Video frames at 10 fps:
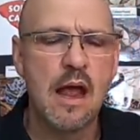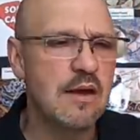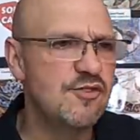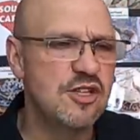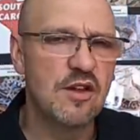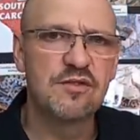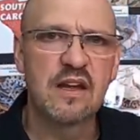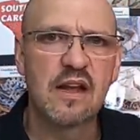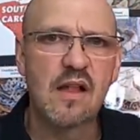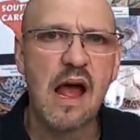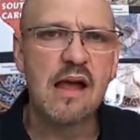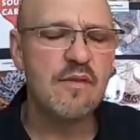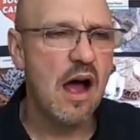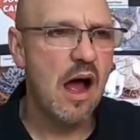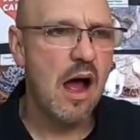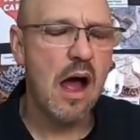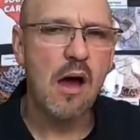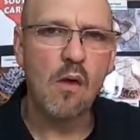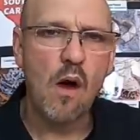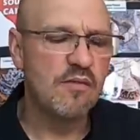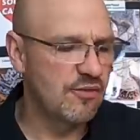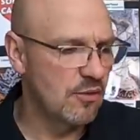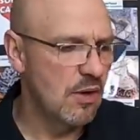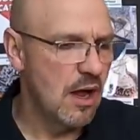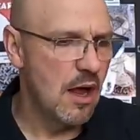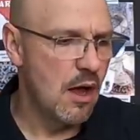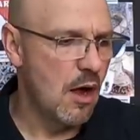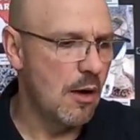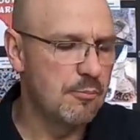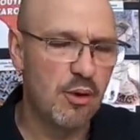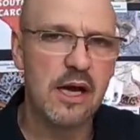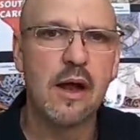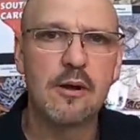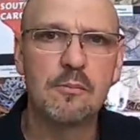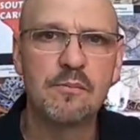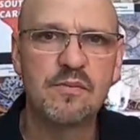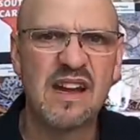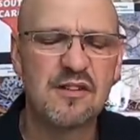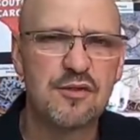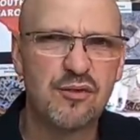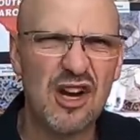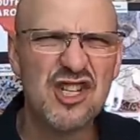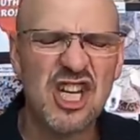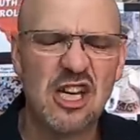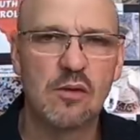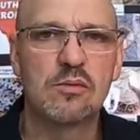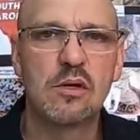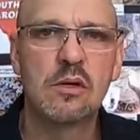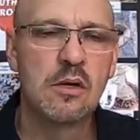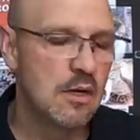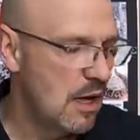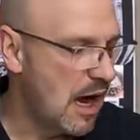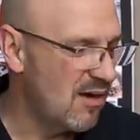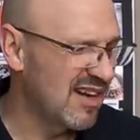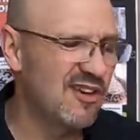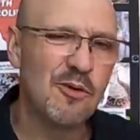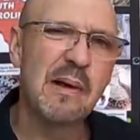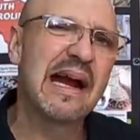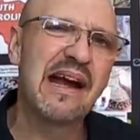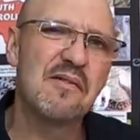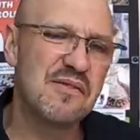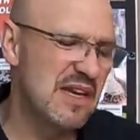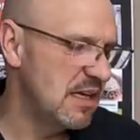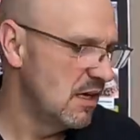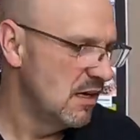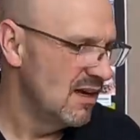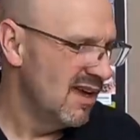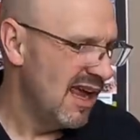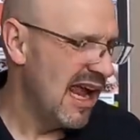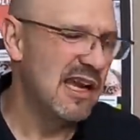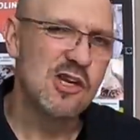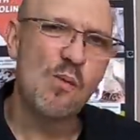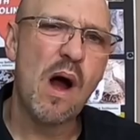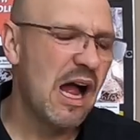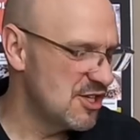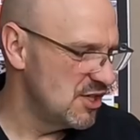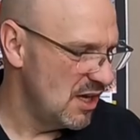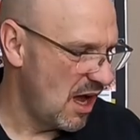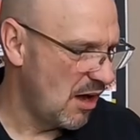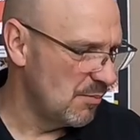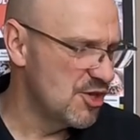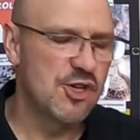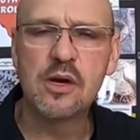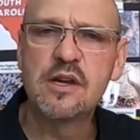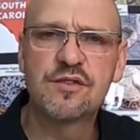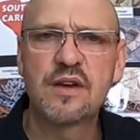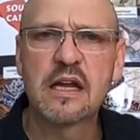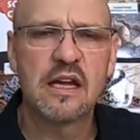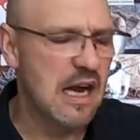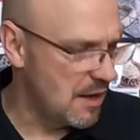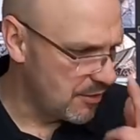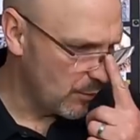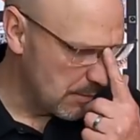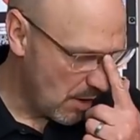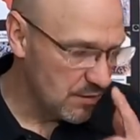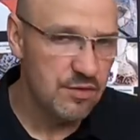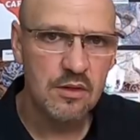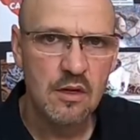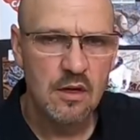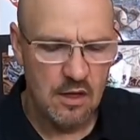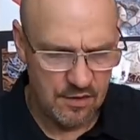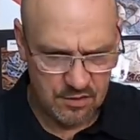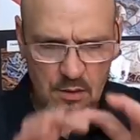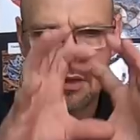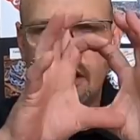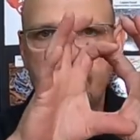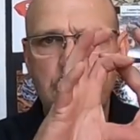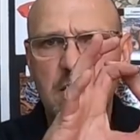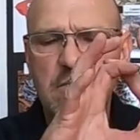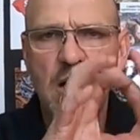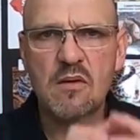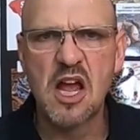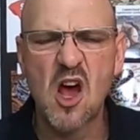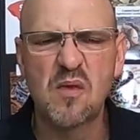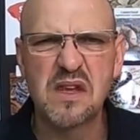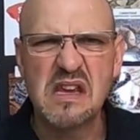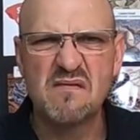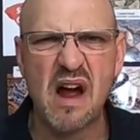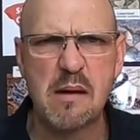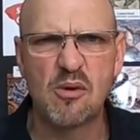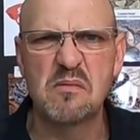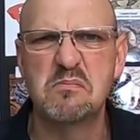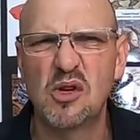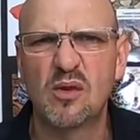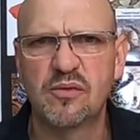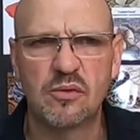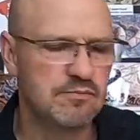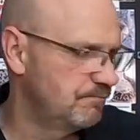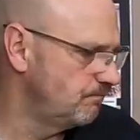And if she doesn't take live, I'll offer a prey item that is fresh killed. I'll get her back on feed. And you watch. I'm gonna show you this snake again in 3 months. It's gonna be this big around, healthy, vibrant, and beautiful.